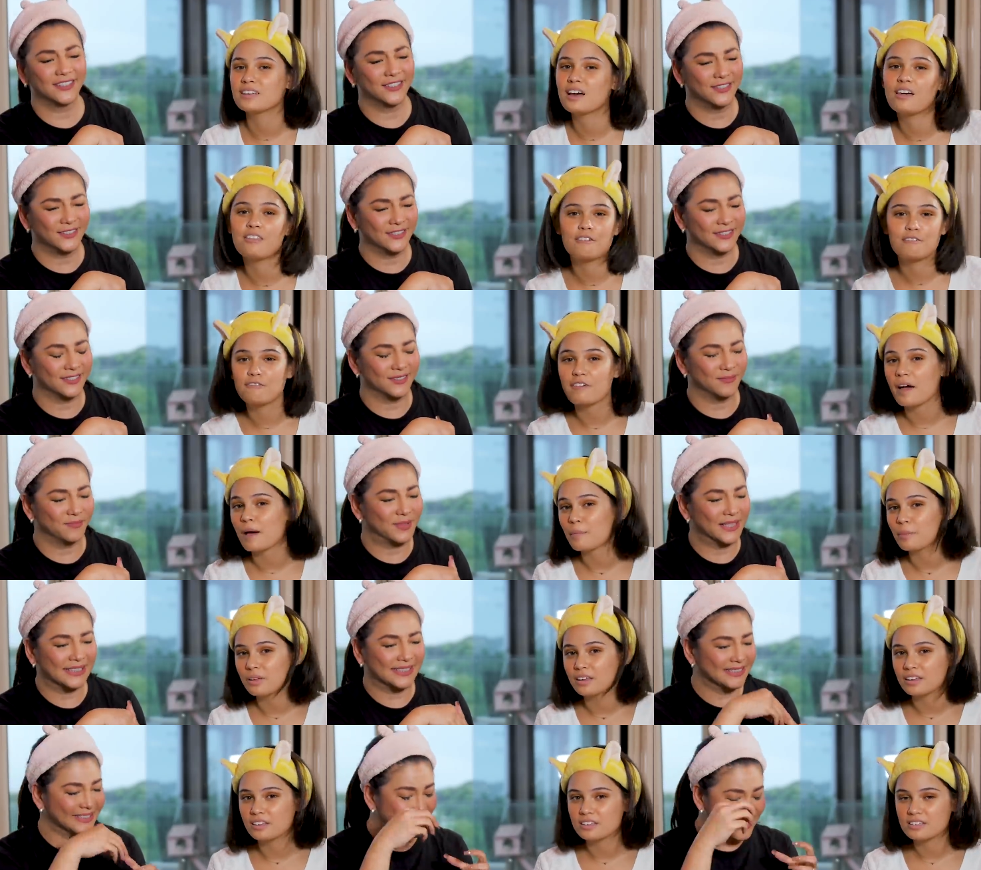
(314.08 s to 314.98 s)
Speaker 1: to other families.
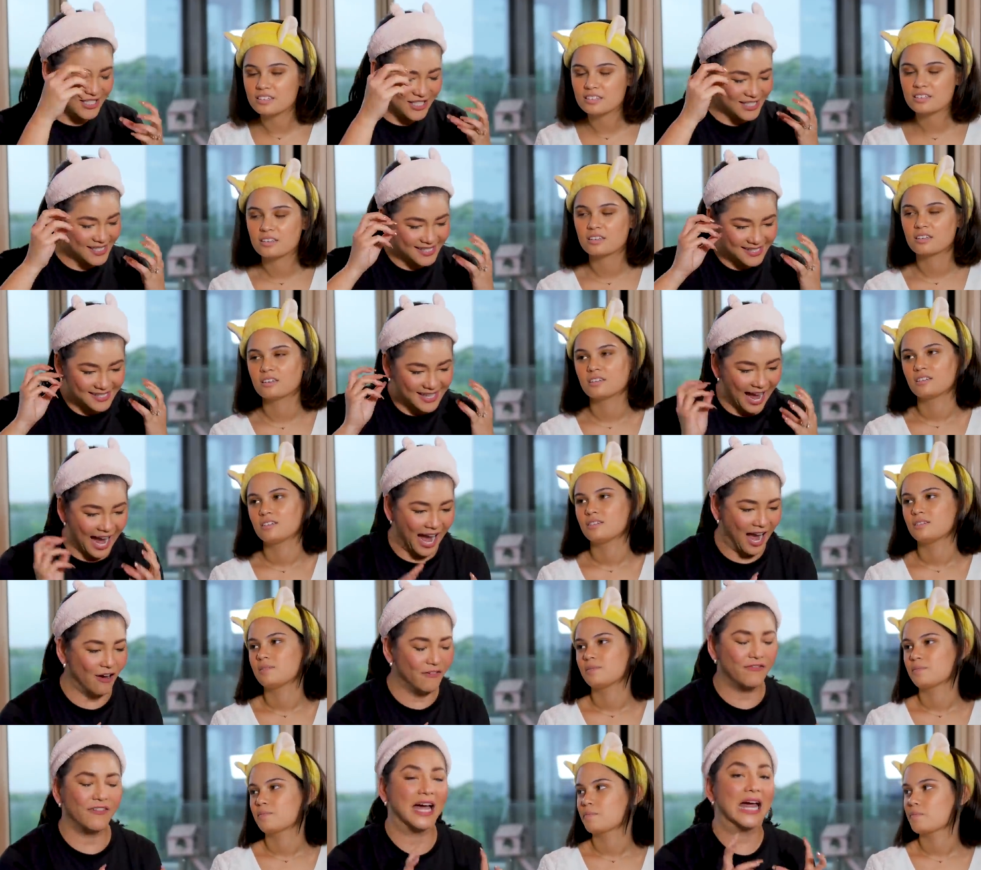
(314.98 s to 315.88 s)
But just
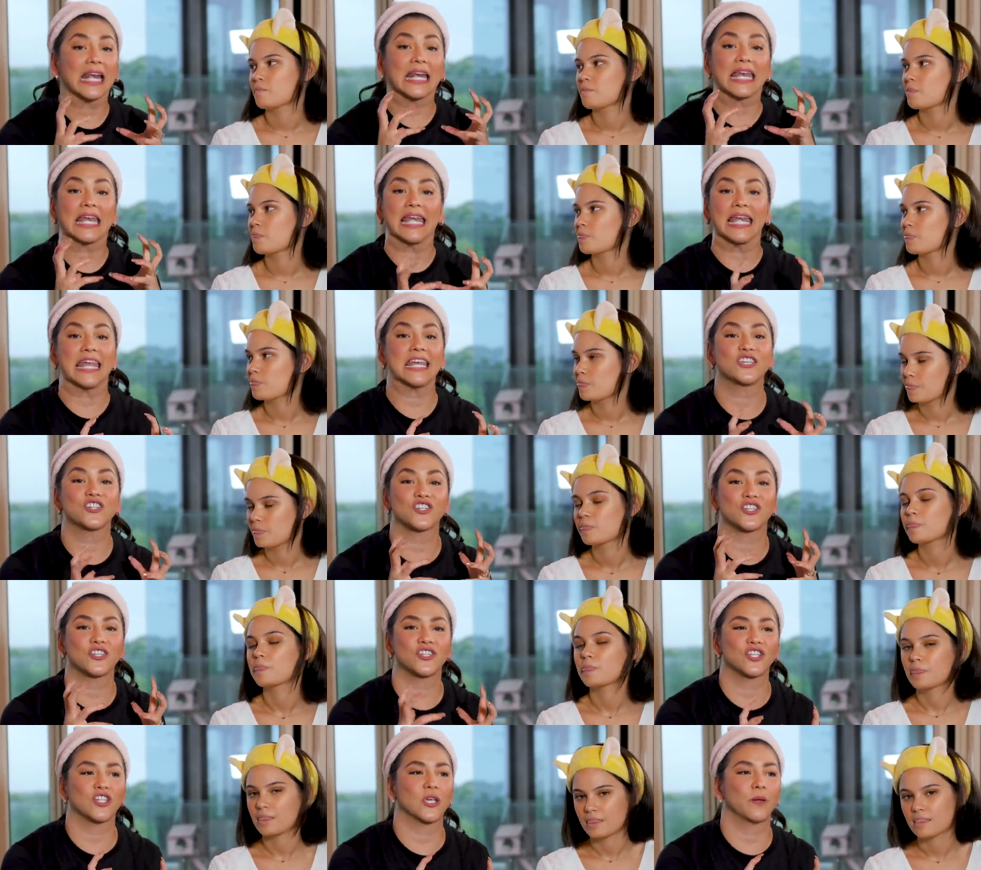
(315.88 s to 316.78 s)
have a
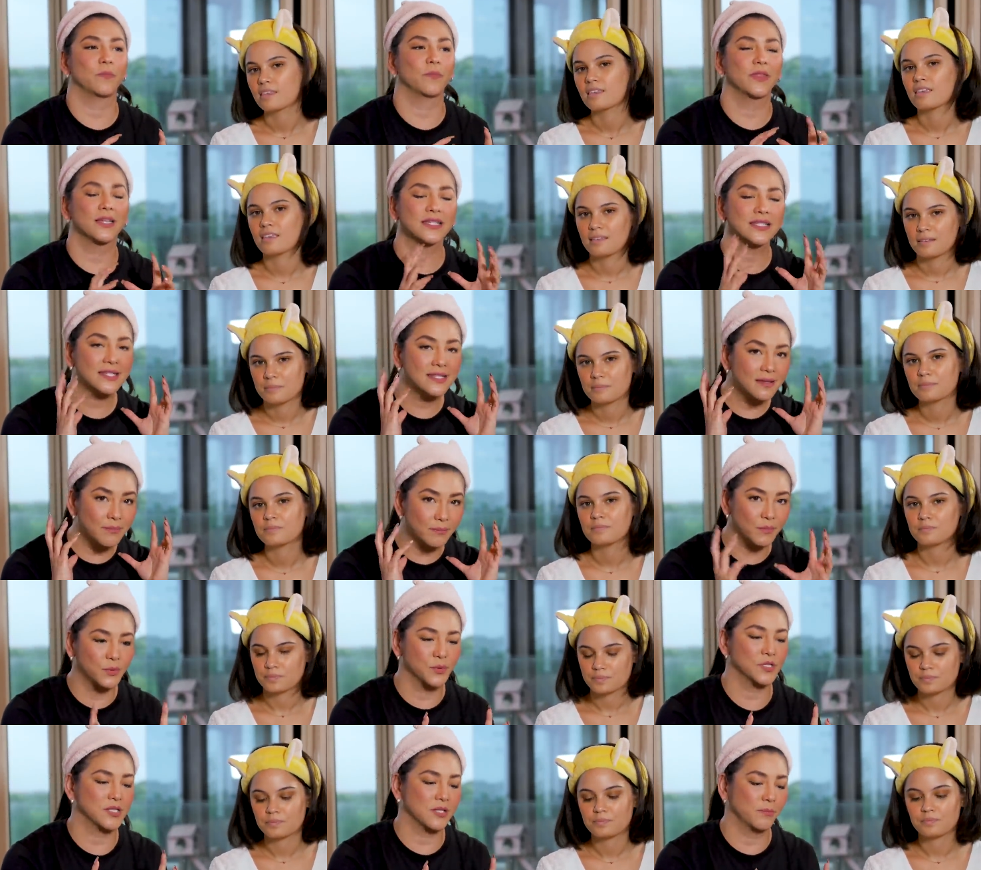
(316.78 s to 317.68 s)
relationship. That's the
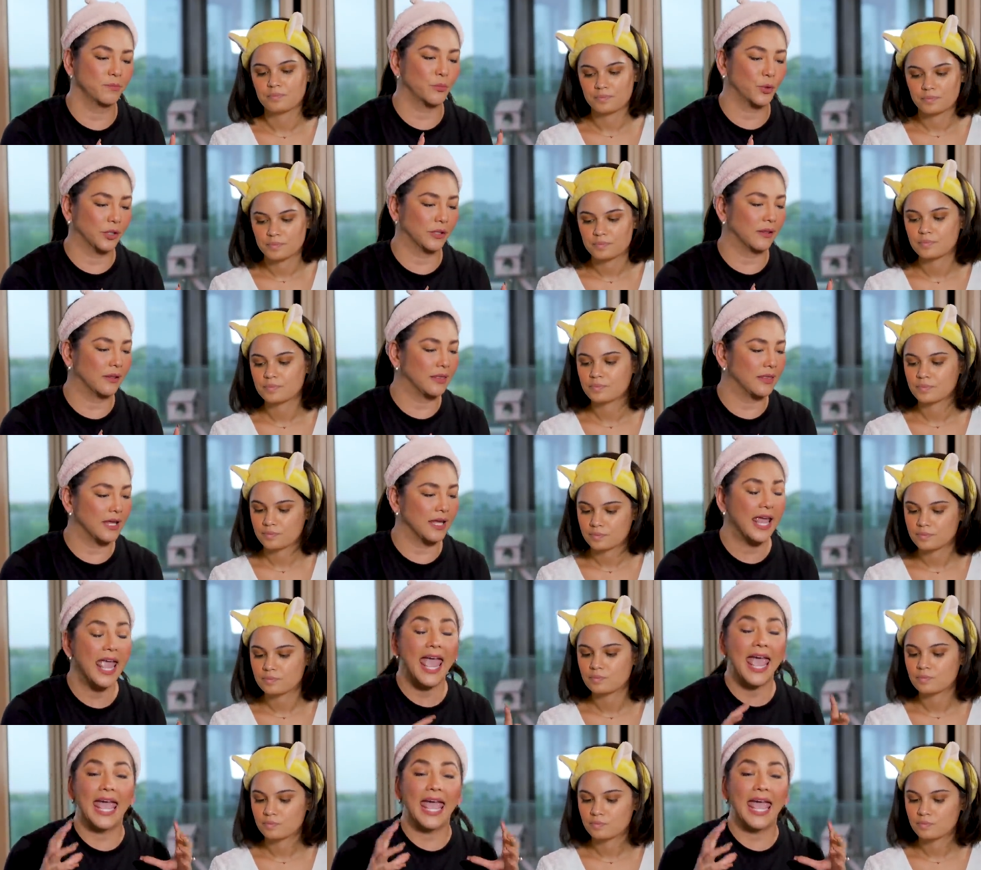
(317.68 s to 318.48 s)
most important thing.